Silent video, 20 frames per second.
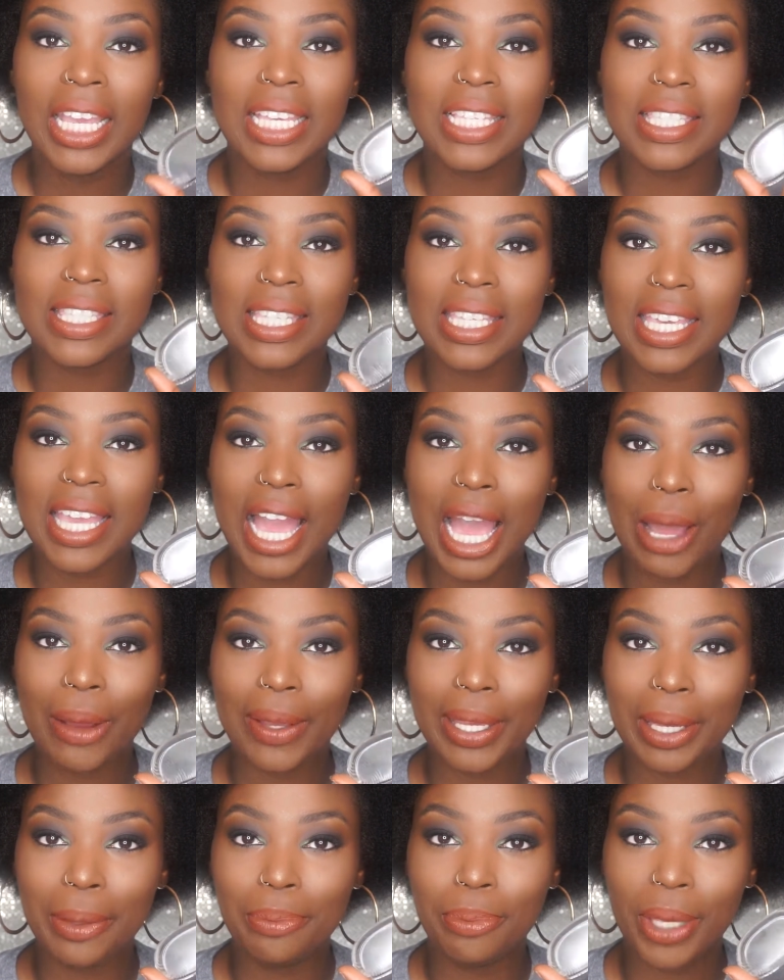See how
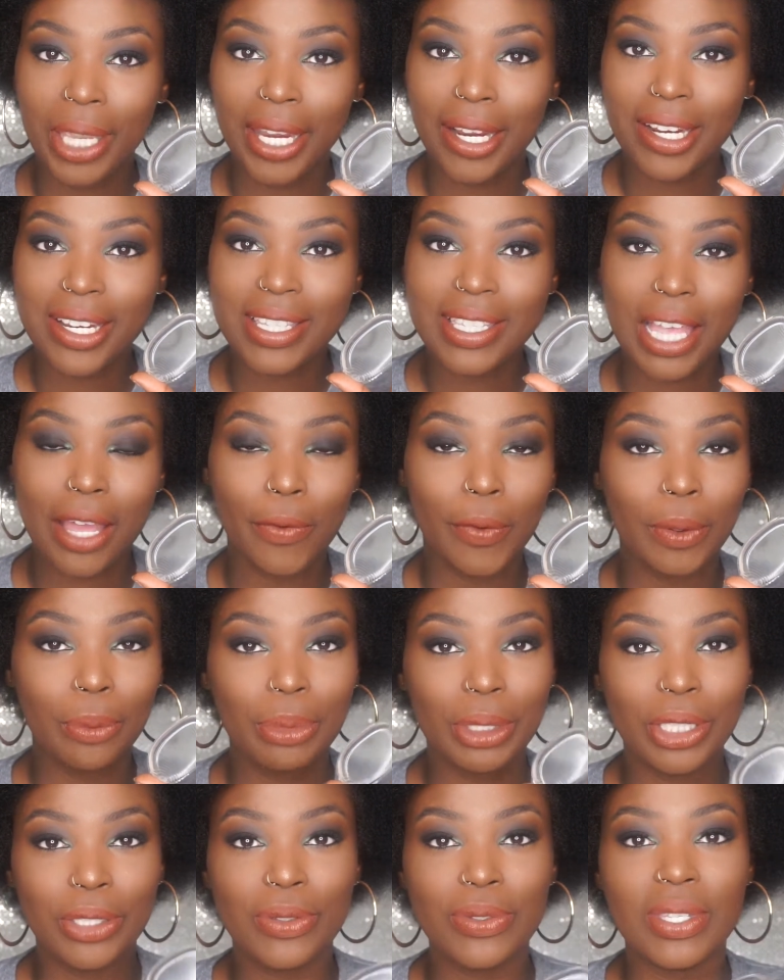it compares. I will
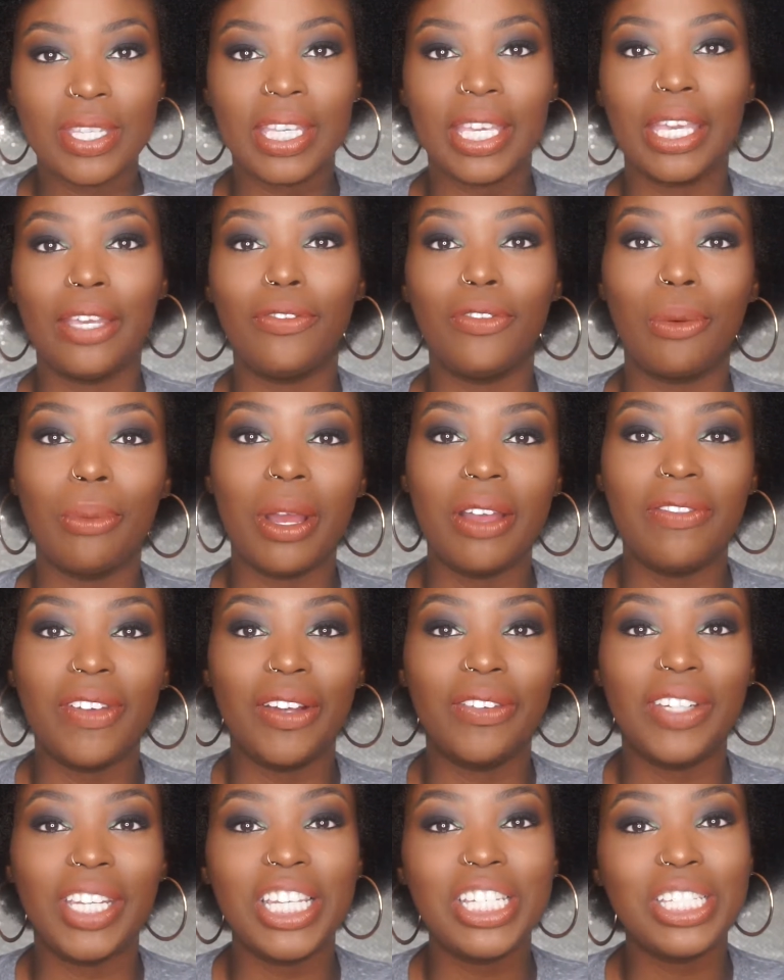be using it for my
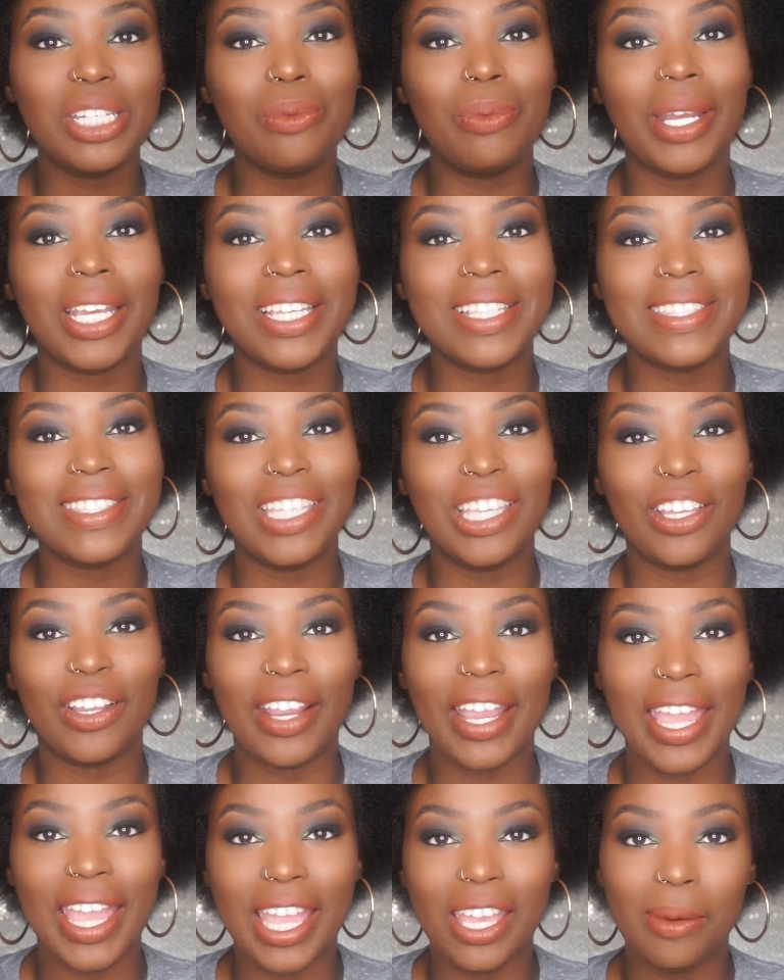foundation, my
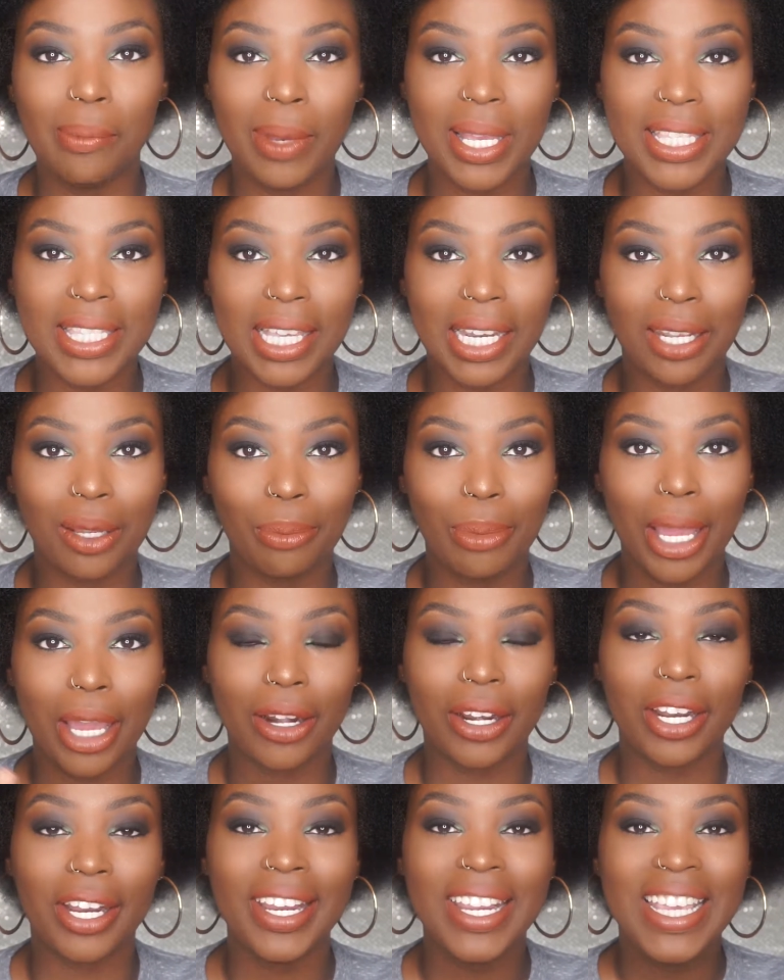concealer, and my setting
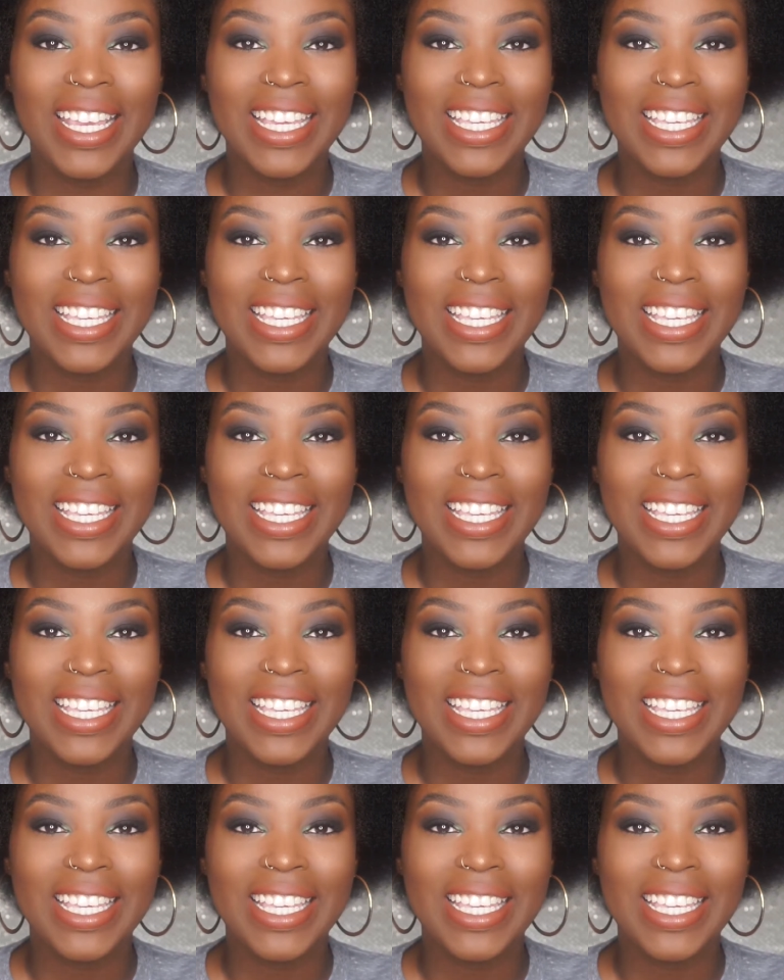powder.